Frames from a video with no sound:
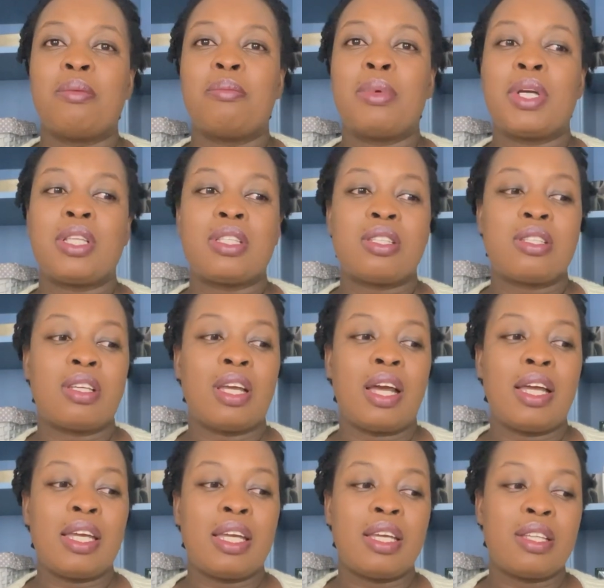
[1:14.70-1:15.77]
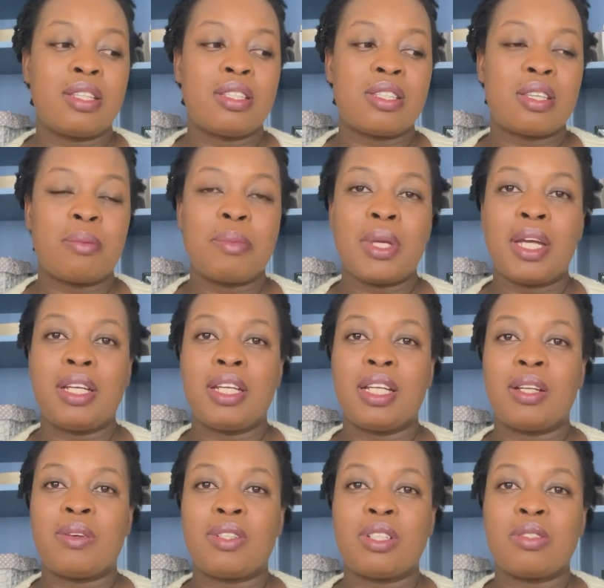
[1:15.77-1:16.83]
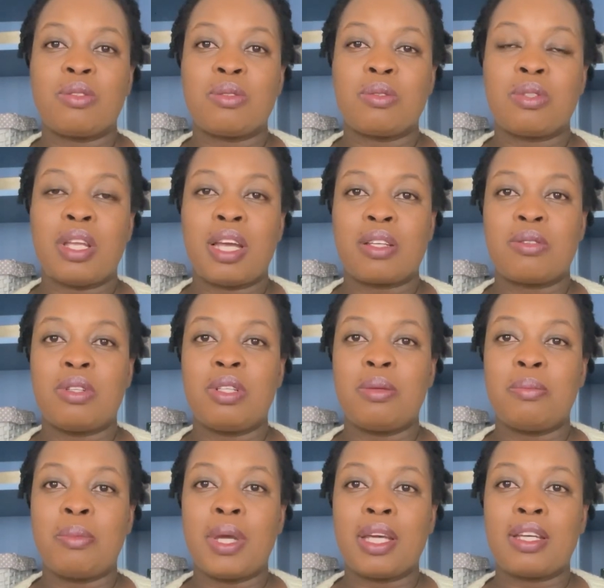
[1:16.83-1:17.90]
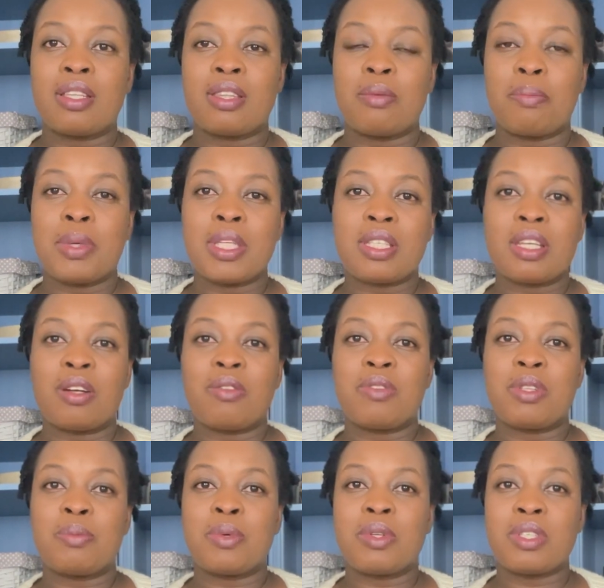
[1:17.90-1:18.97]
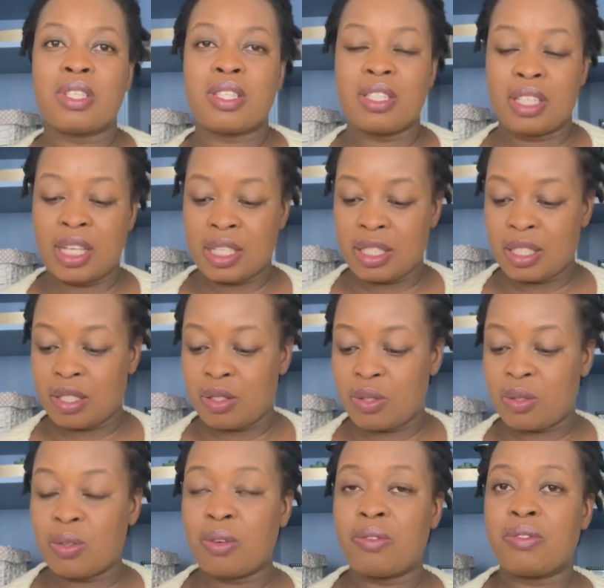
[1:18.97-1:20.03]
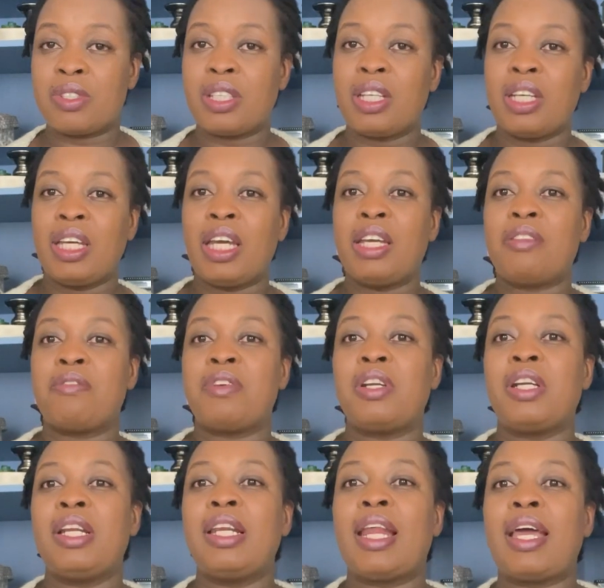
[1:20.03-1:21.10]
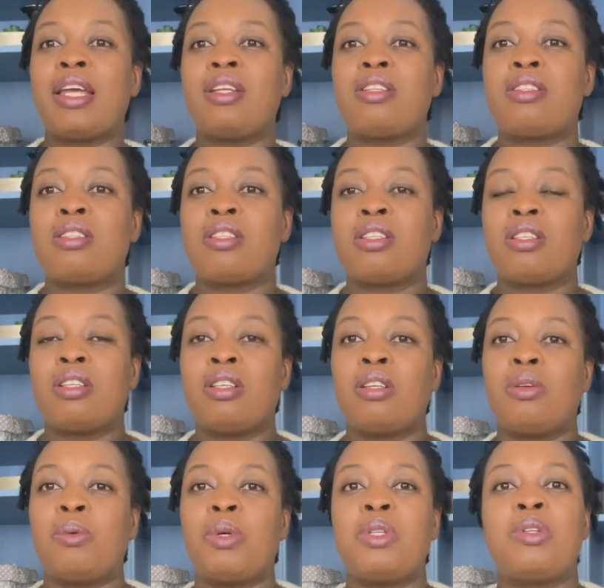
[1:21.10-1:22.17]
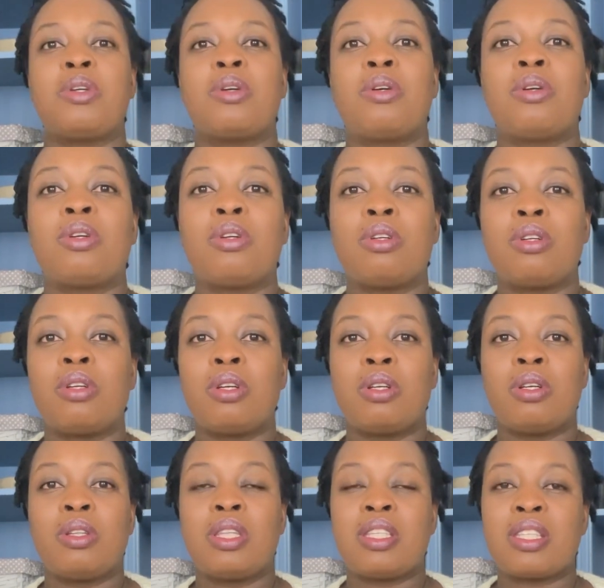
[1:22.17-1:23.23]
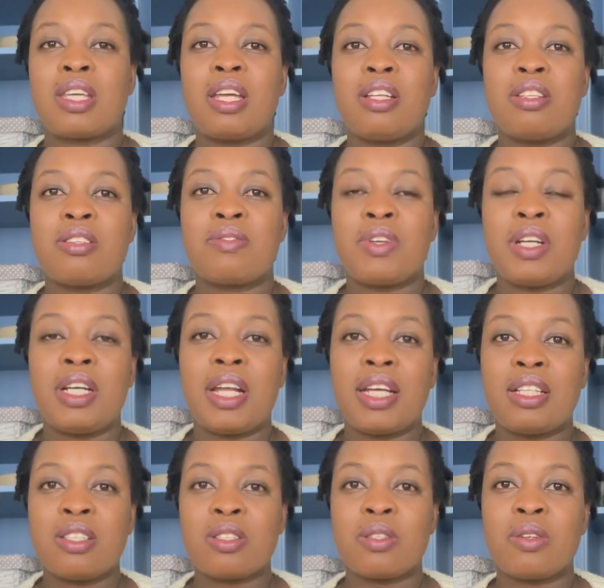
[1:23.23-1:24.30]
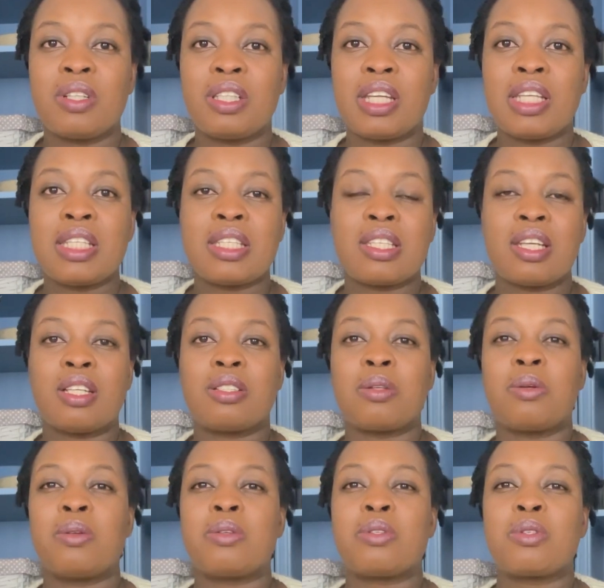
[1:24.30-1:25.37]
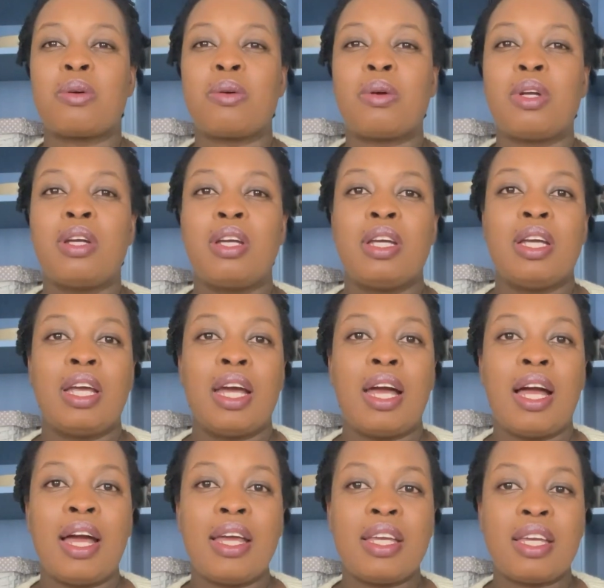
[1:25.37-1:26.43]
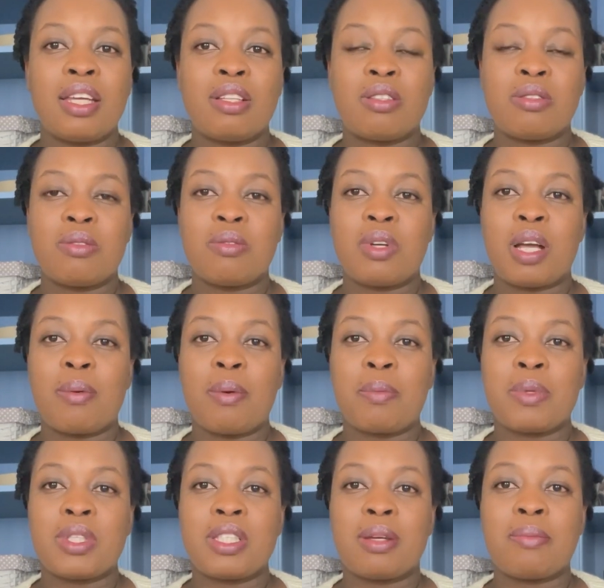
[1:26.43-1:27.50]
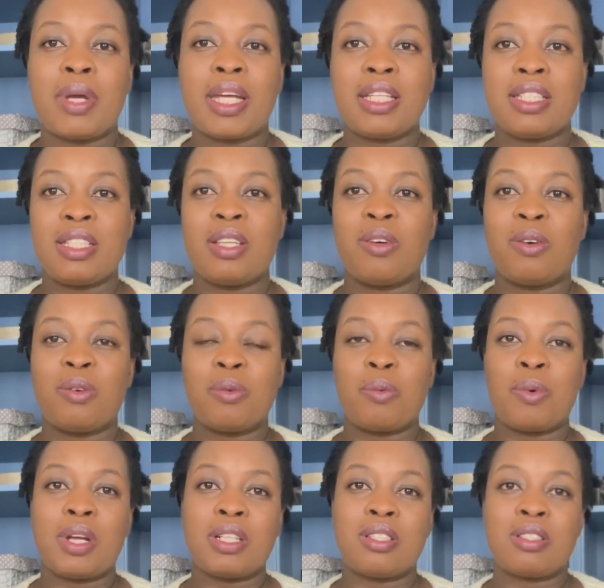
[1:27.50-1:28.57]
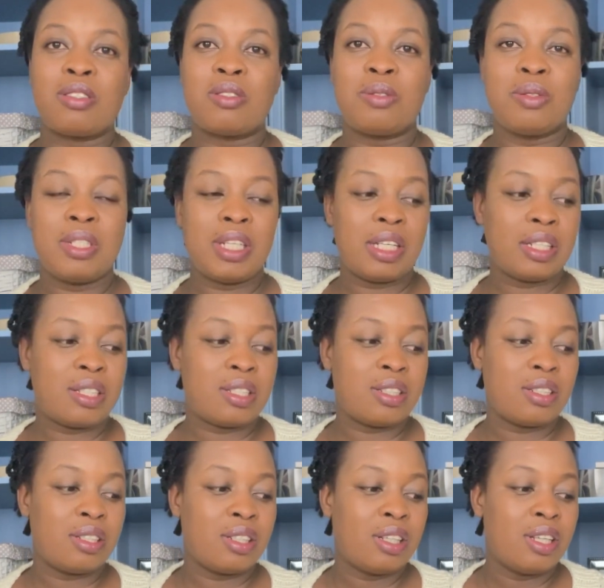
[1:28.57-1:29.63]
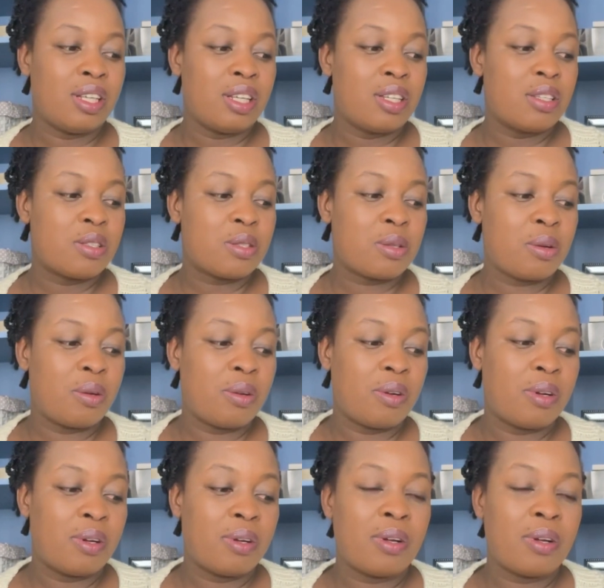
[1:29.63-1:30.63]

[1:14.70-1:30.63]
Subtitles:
but I had some yarn and I wanted to actually make the best out of it because it's nice and soft and very light. The skein is very light, it's not dense at all. So I had to come up with some idea on what to knit. So